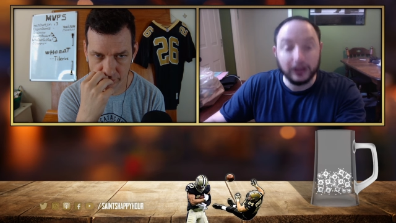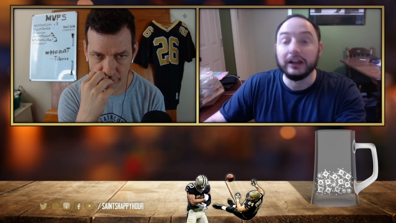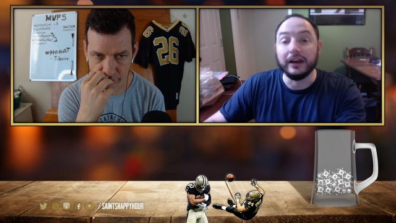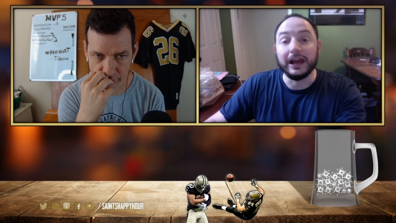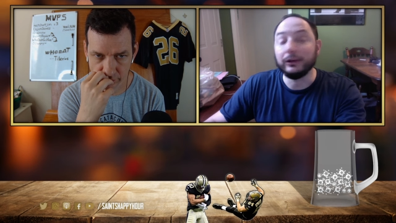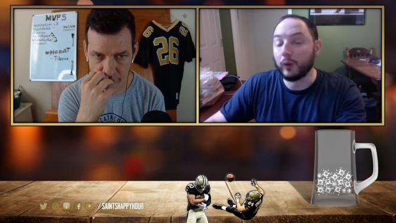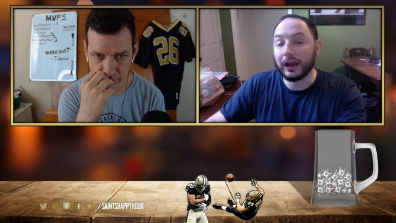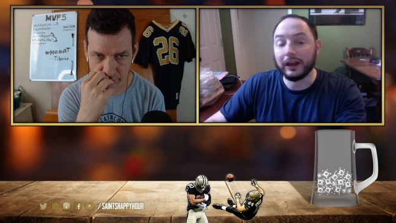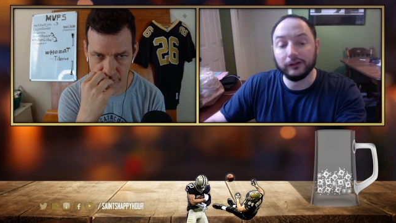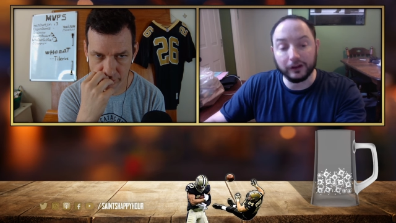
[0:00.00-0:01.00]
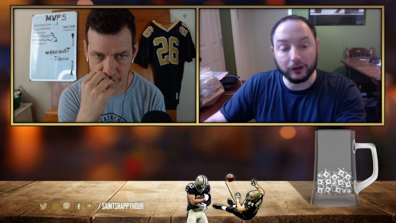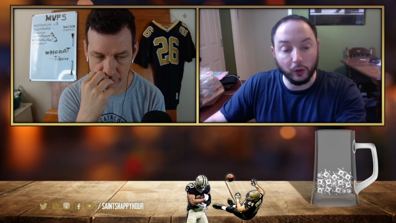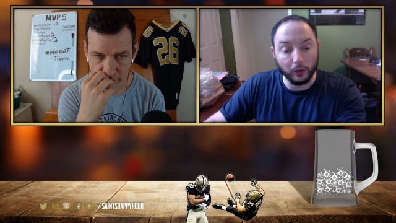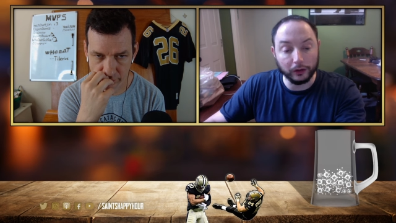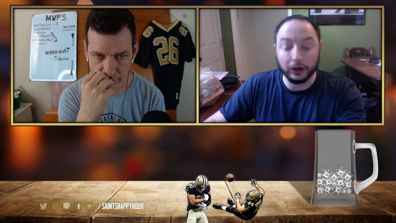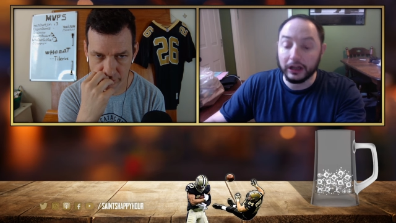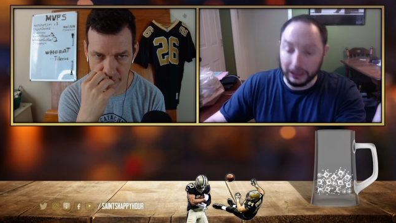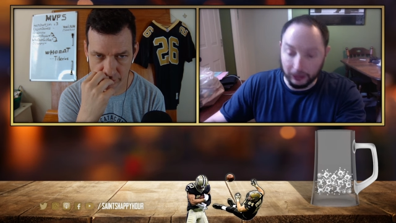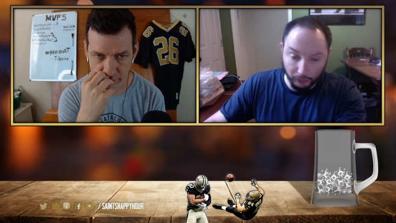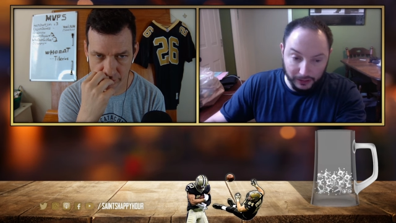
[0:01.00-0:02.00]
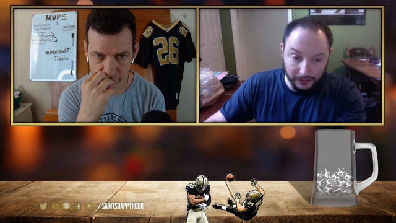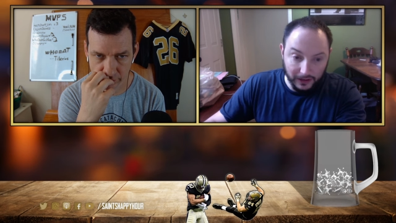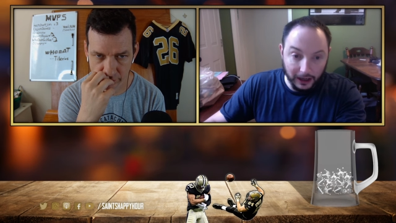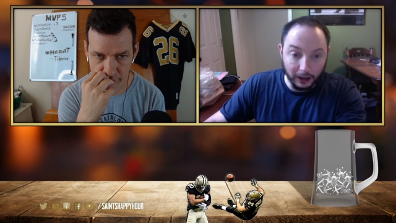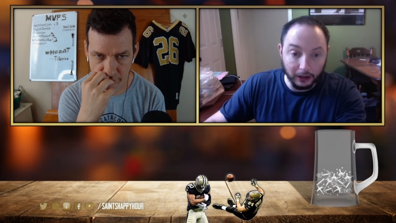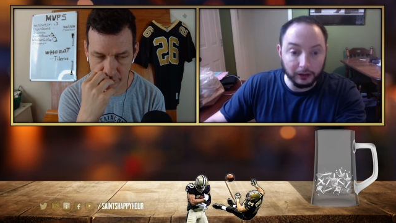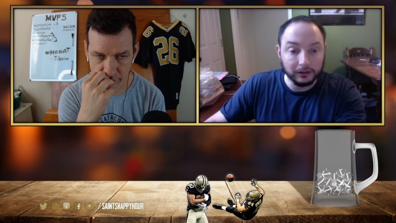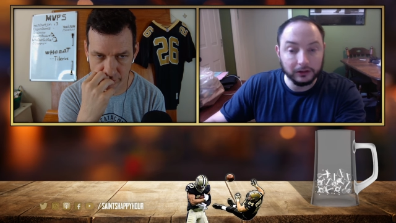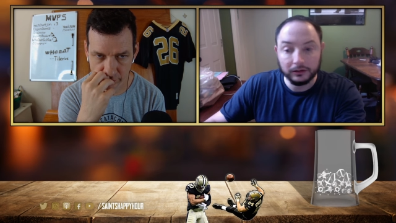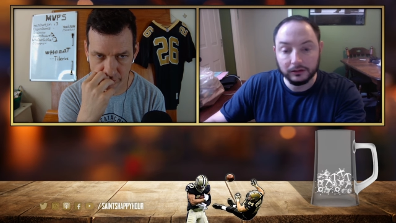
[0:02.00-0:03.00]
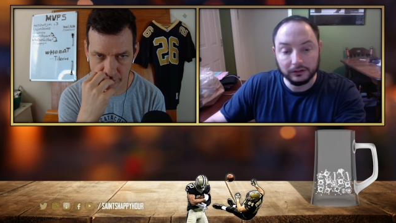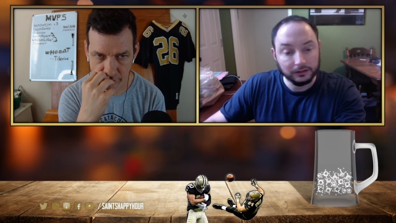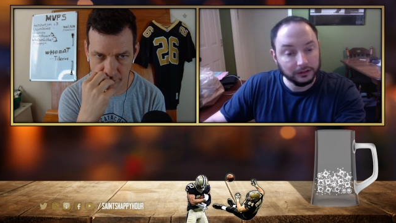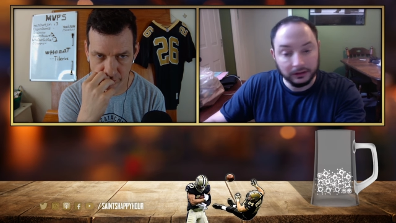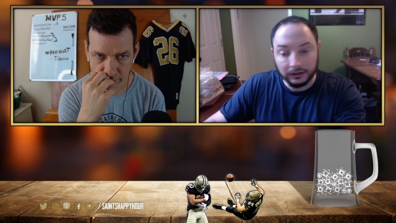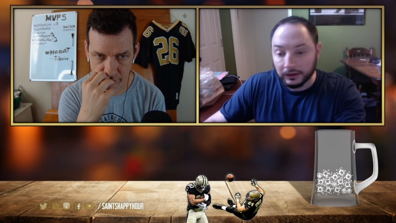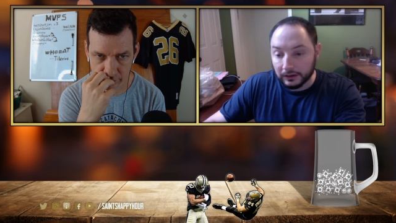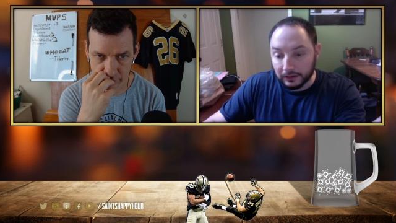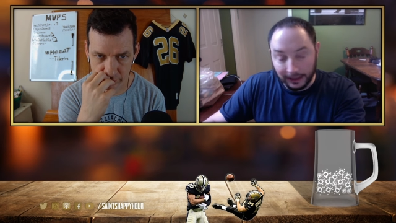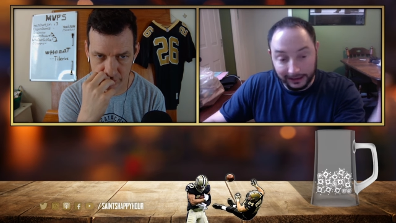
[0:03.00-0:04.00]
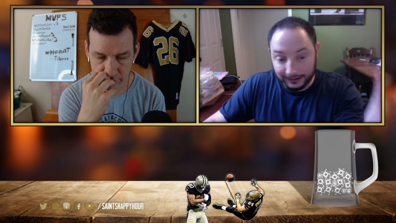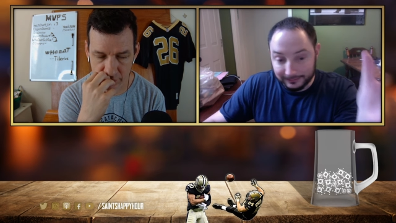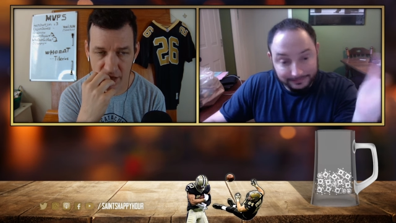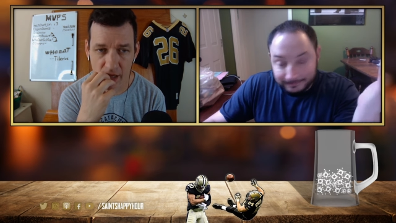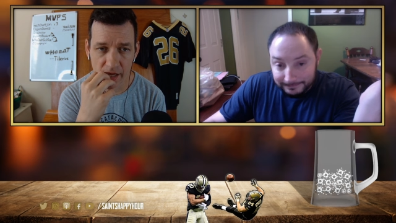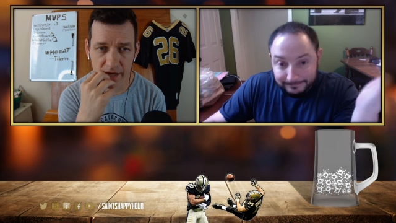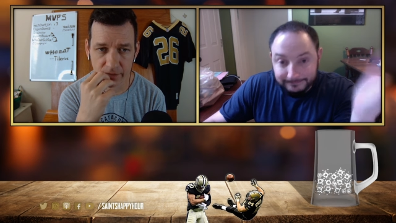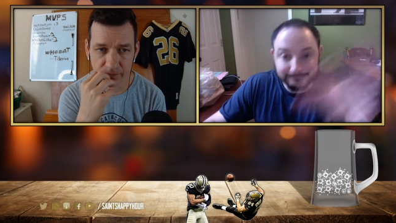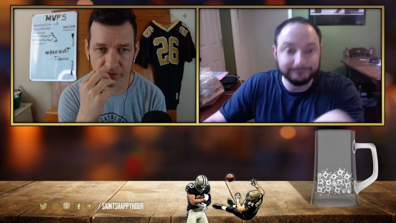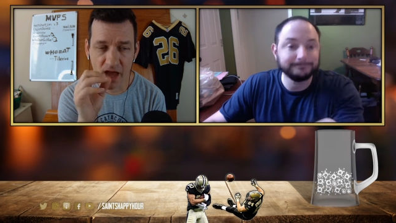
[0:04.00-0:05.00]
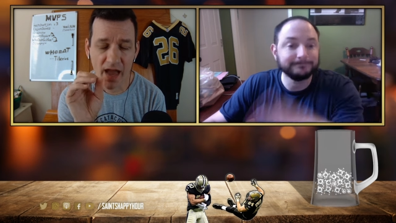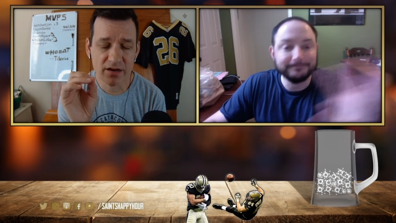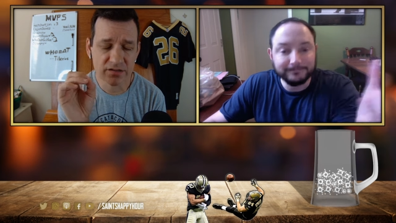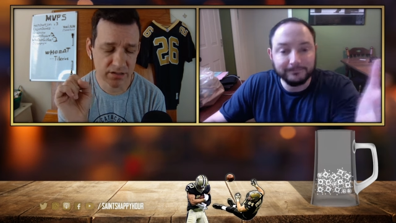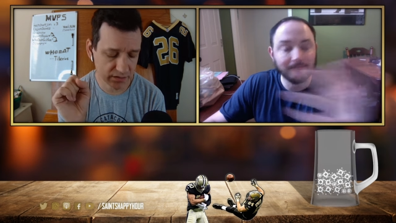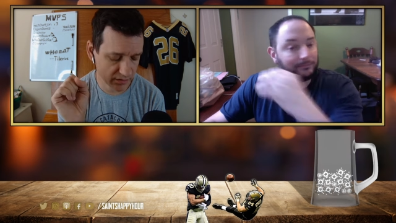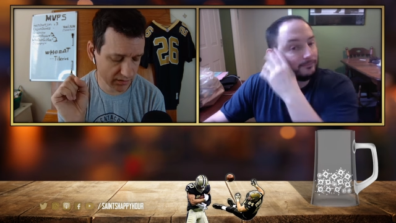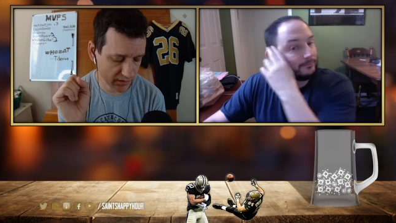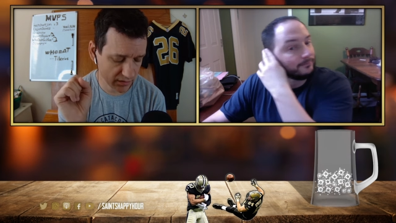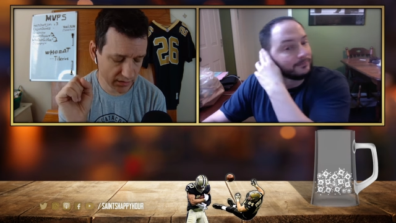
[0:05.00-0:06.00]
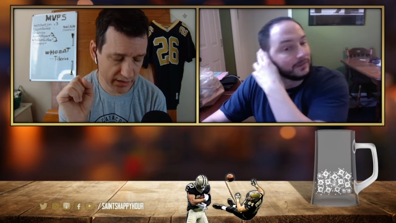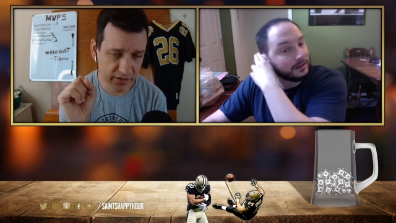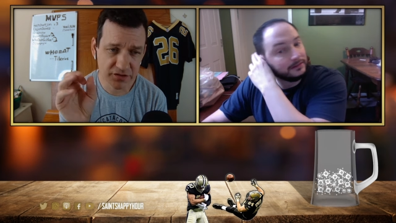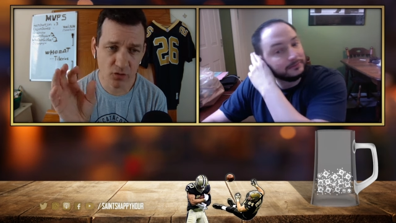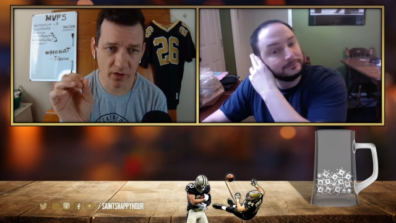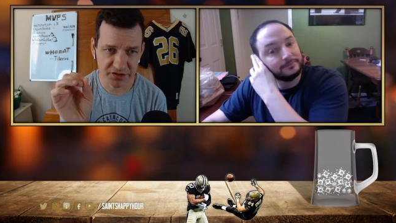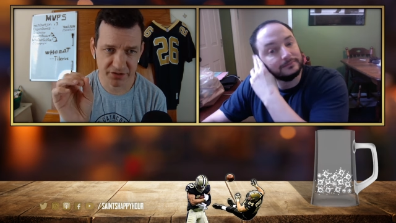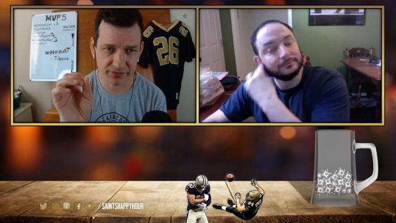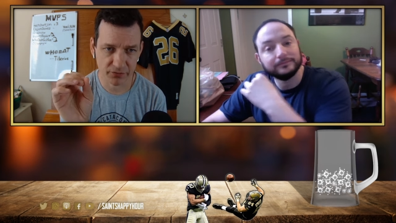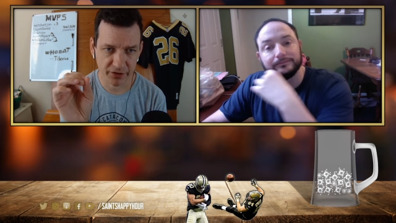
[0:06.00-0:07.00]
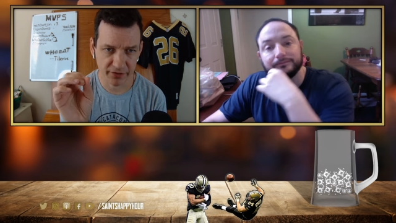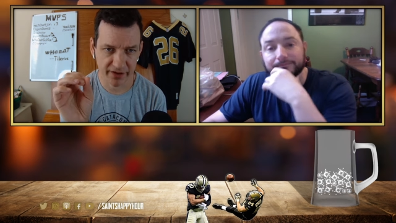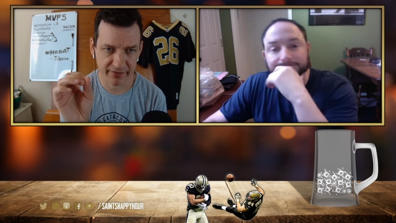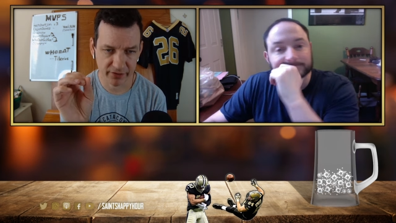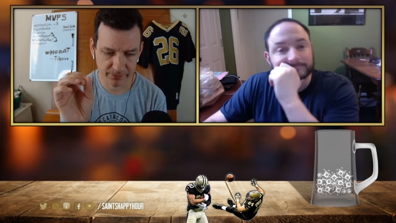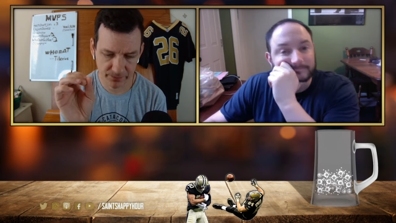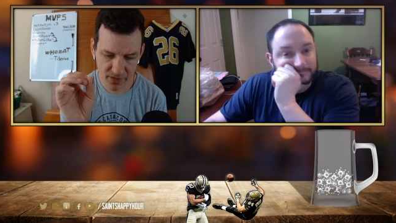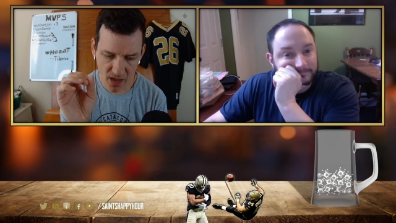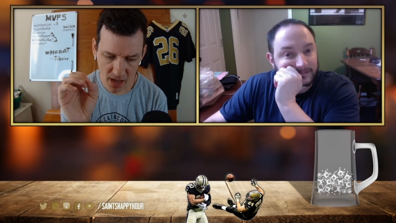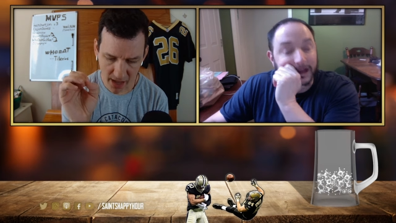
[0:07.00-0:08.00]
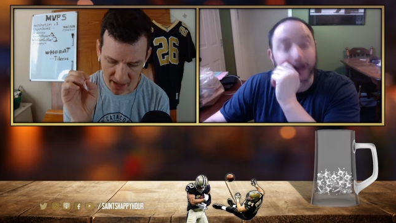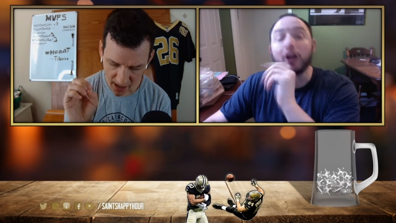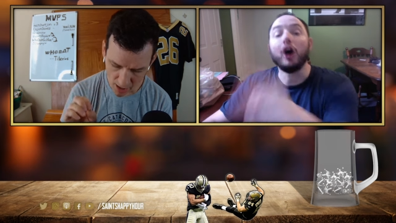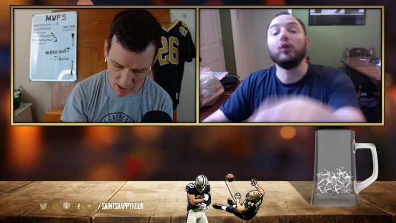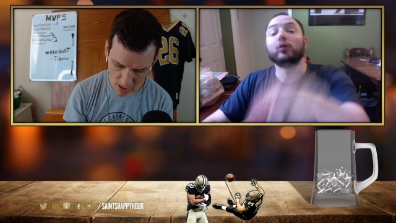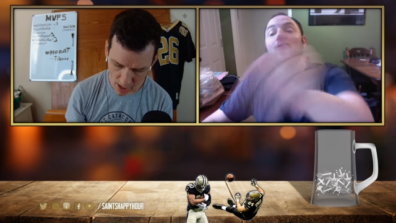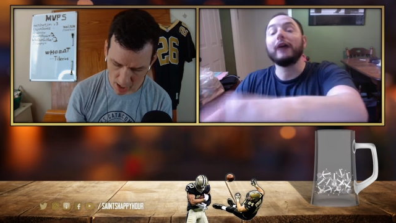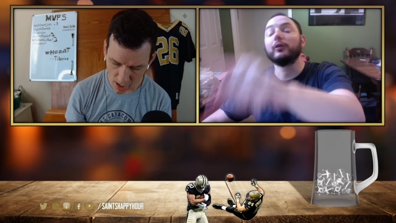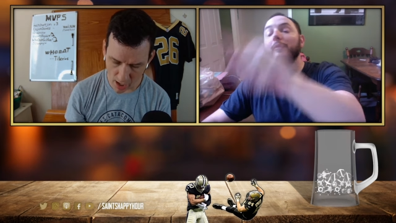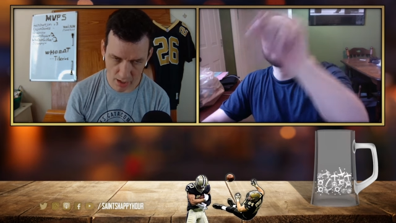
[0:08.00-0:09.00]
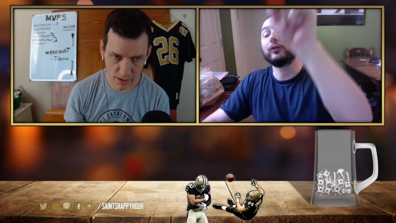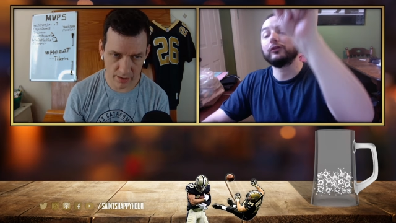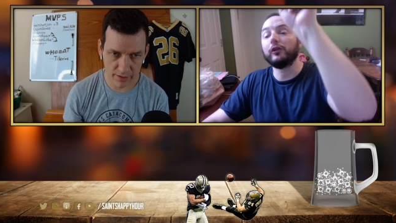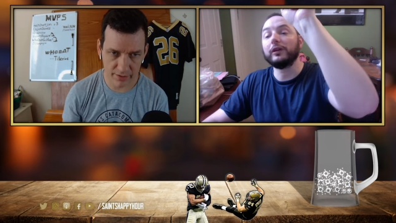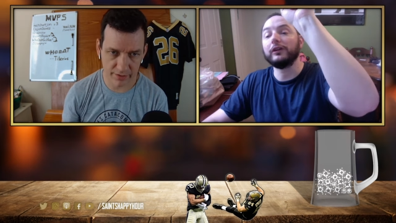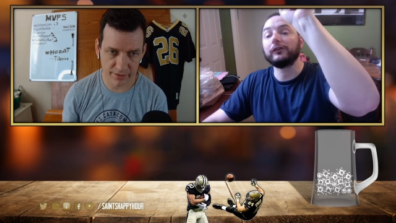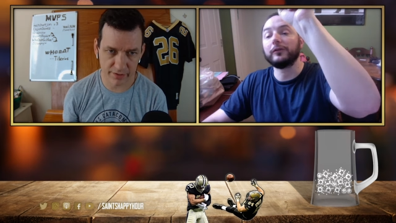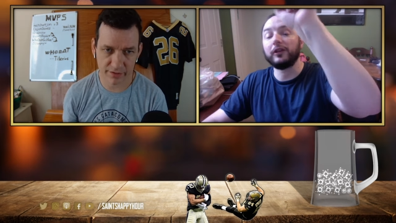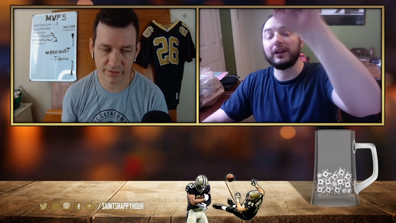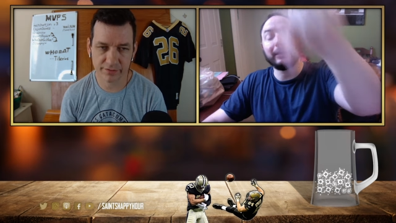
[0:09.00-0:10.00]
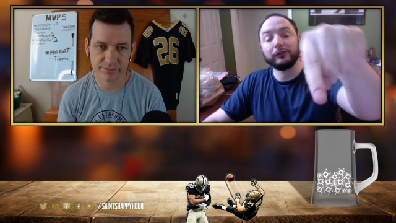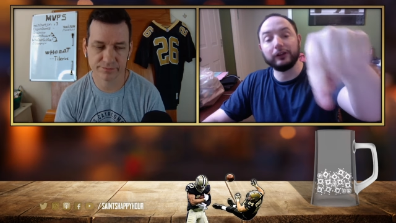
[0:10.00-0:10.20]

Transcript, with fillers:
Speaker 1: Nate Wiggins at corner. He'll be there. Like
Speaker 2: here, here's here's a question for you, Kevin.
Speaker 1: Yeah. Oh, I remember. So here's the thing I was going to